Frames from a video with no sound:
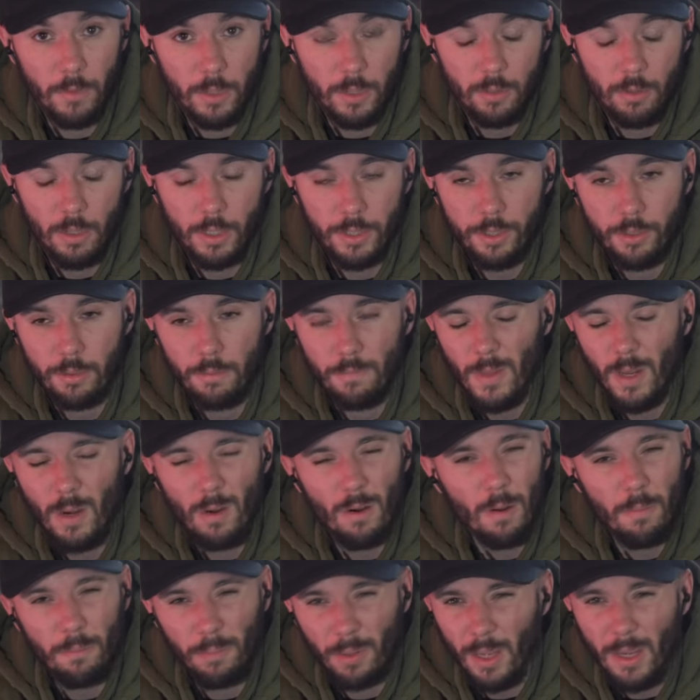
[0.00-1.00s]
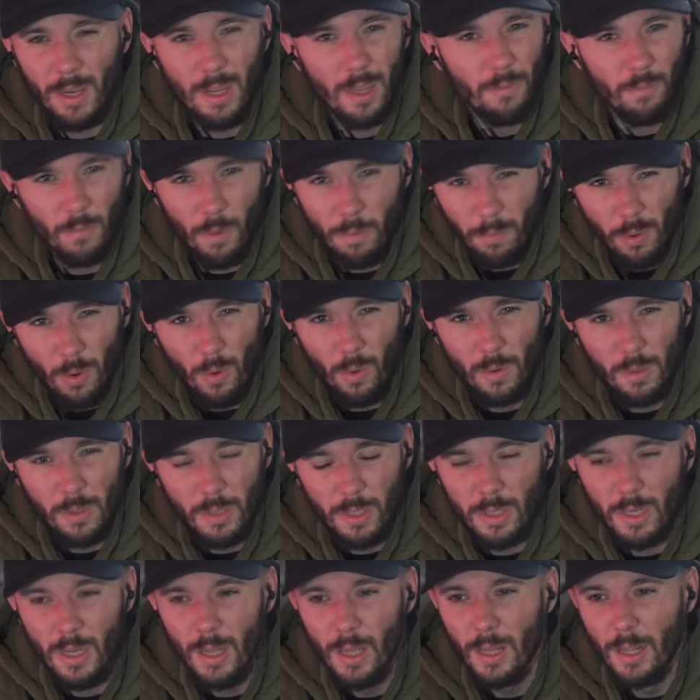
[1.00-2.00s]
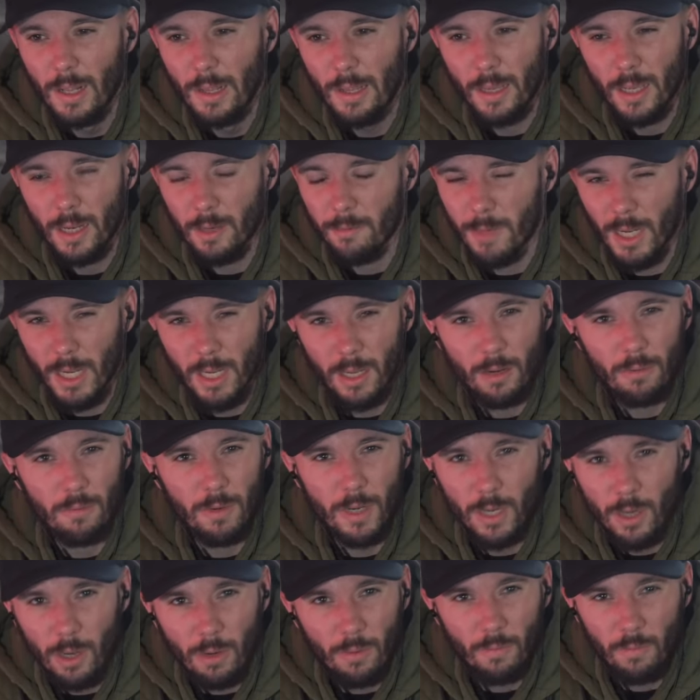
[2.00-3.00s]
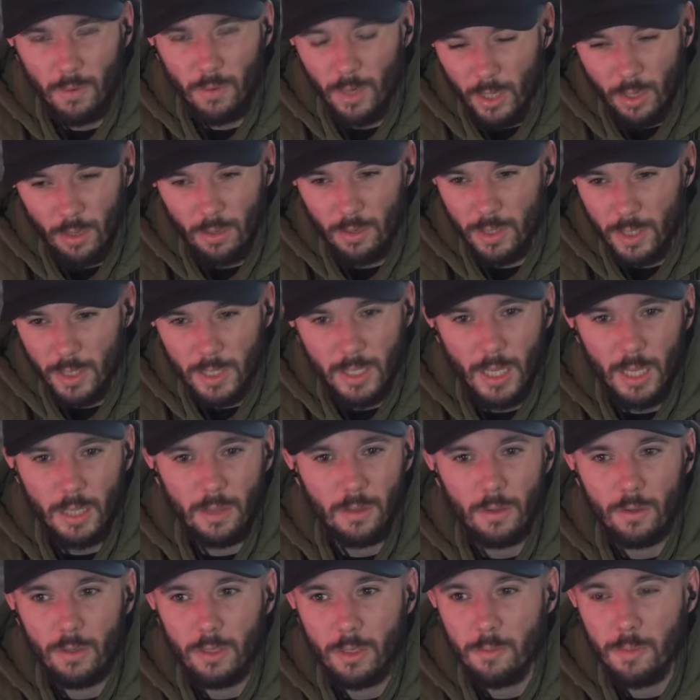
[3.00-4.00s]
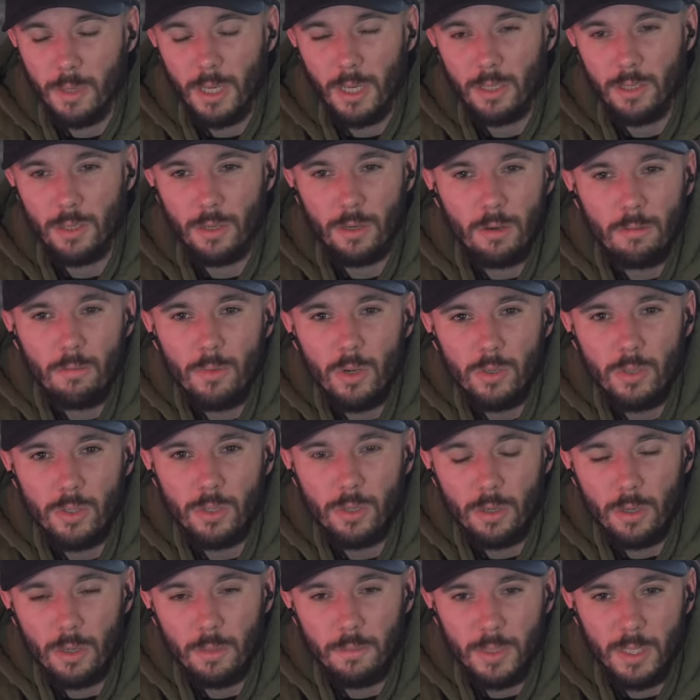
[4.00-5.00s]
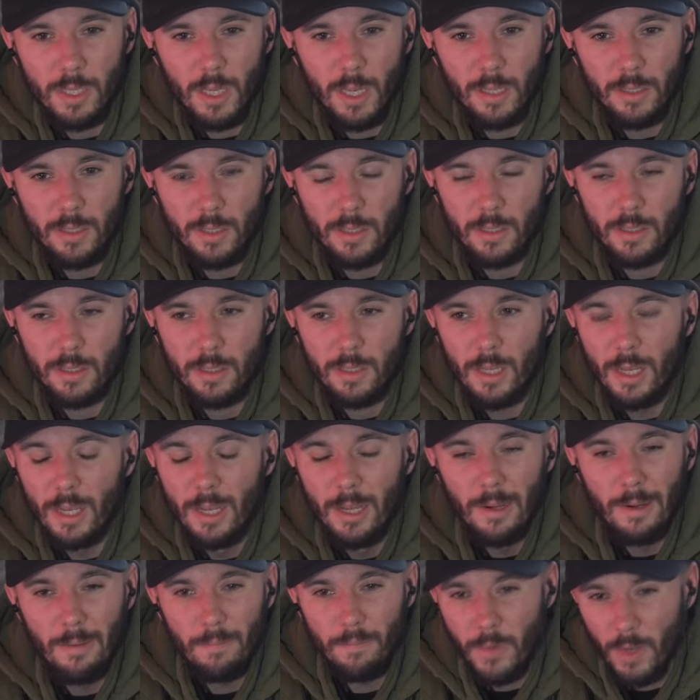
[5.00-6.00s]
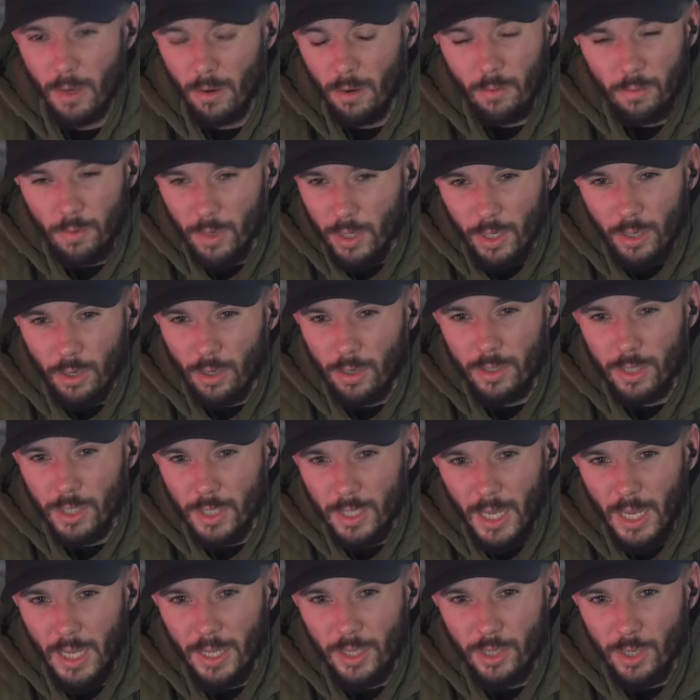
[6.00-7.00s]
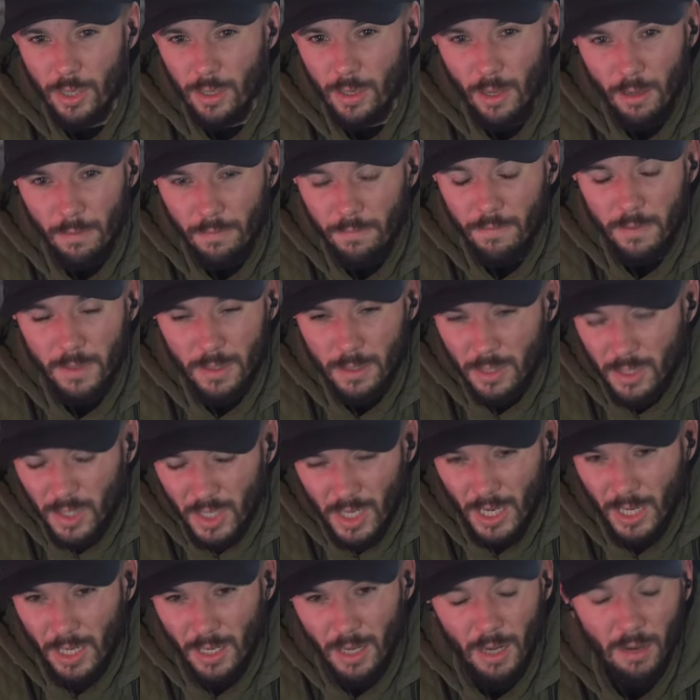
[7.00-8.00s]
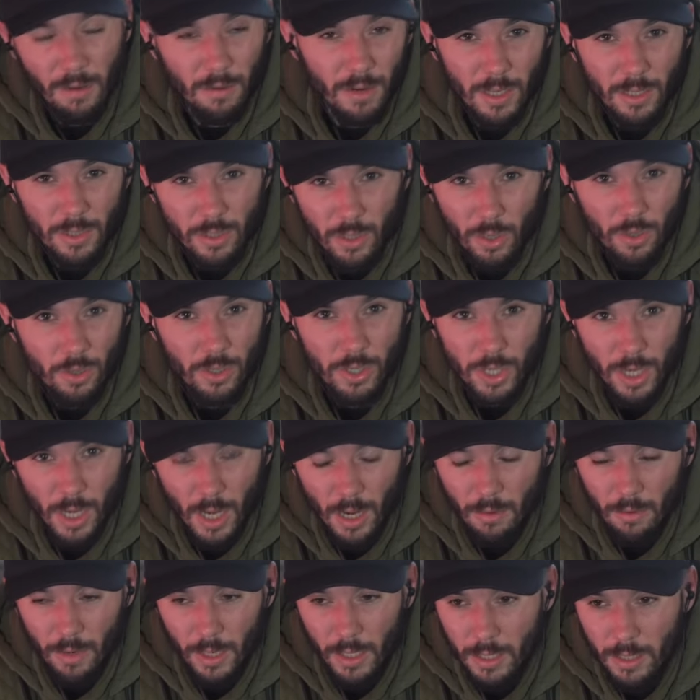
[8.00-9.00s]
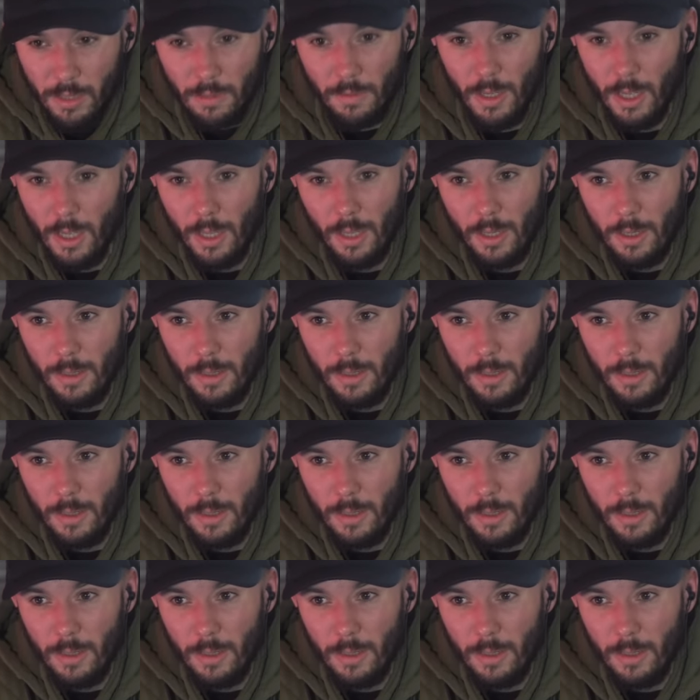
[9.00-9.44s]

infrastructure. There are plenty of reports, and I'm not going to regurgitate those because under most circumstances, there are regurgitation of secondary and tertiary